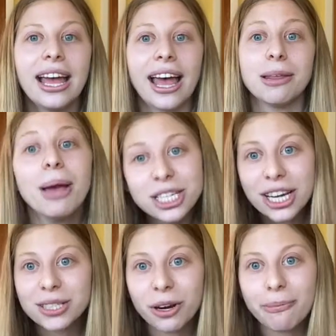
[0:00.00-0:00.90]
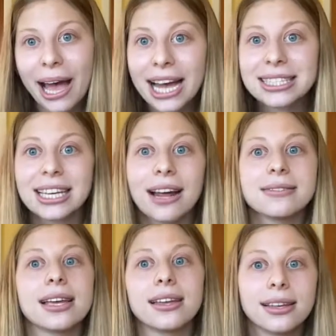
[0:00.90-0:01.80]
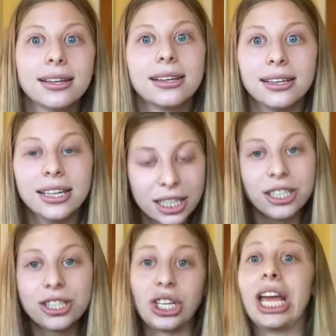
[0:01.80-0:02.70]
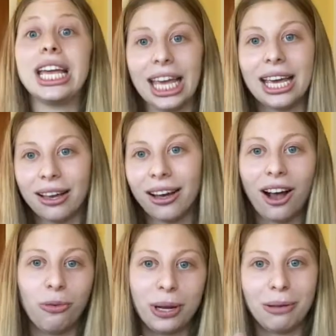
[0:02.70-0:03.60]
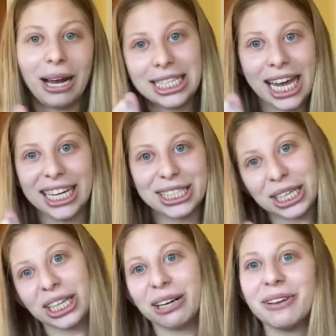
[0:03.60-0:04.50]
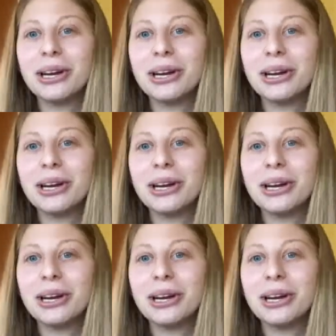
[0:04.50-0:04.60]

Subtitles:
And the patient had to wear a mask, and I was like shaking, opening my tegaderm.